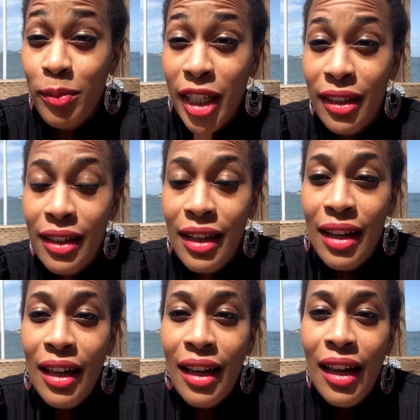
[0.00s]
me,
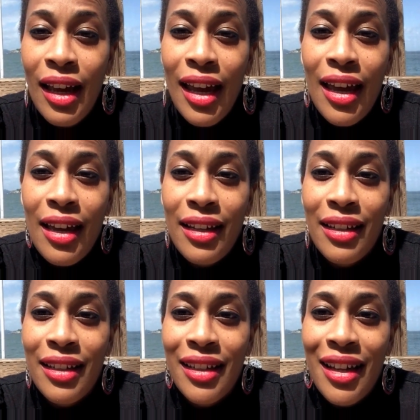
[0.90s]

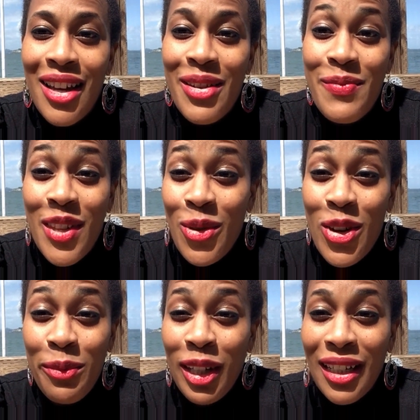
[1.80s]
and they
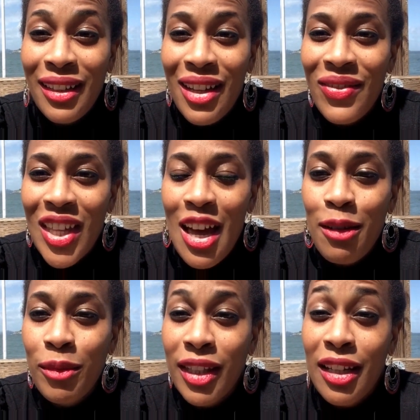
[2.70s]
want me to love
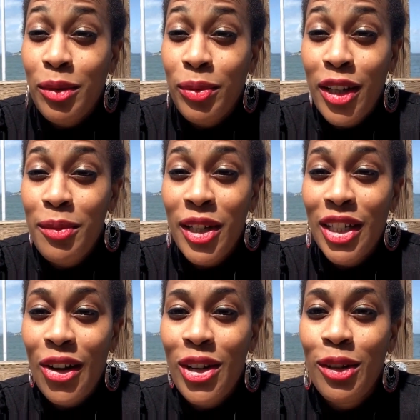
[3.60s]
them. And that's pretty
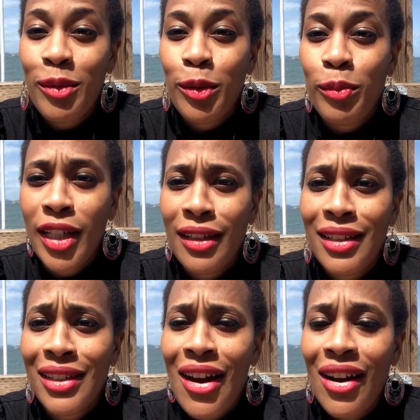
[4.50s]
much how human
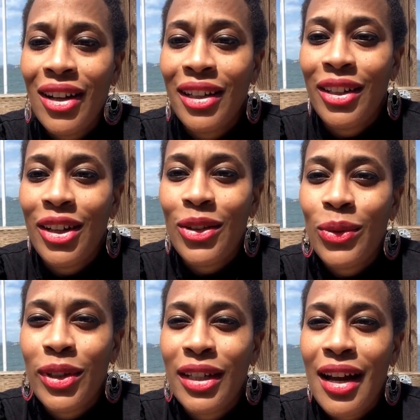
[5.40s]
beings are.
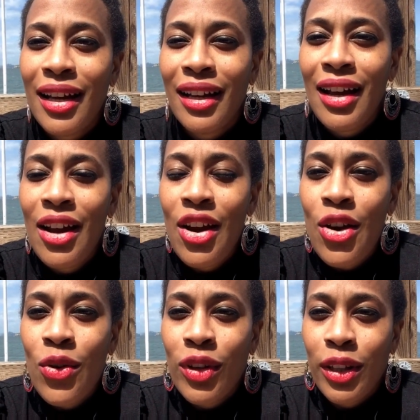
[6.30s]
We're not
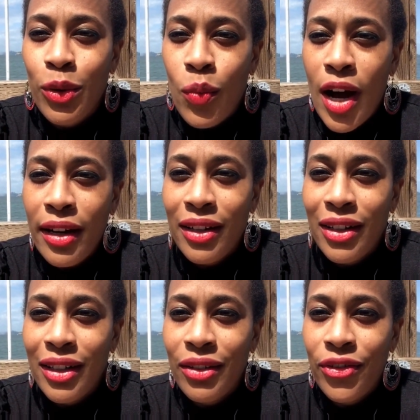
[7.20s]
really
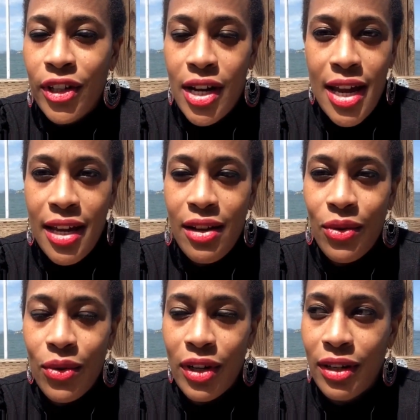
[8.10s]
wired for
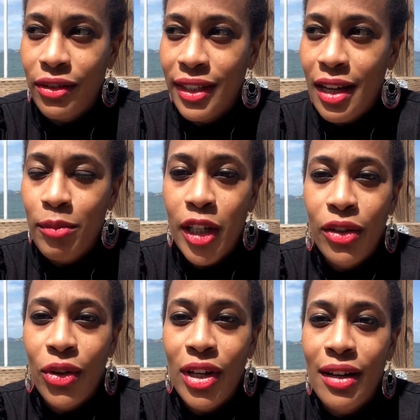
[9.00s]
hate or
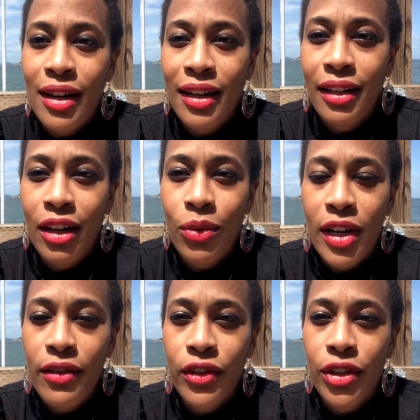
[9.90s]
resentment or,
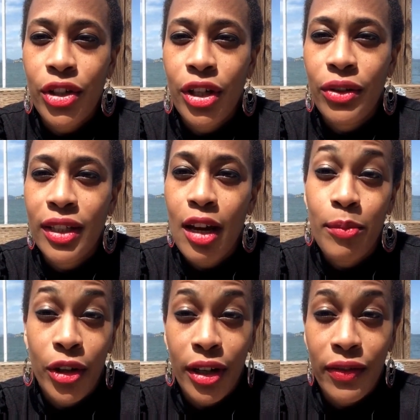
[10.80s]
whatever shows
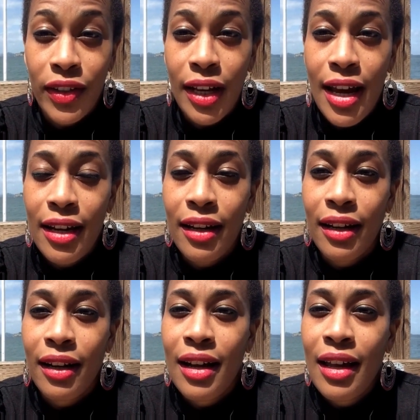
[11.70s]
up, or even
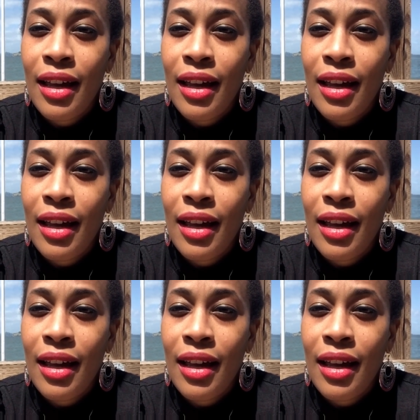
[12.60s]
anger.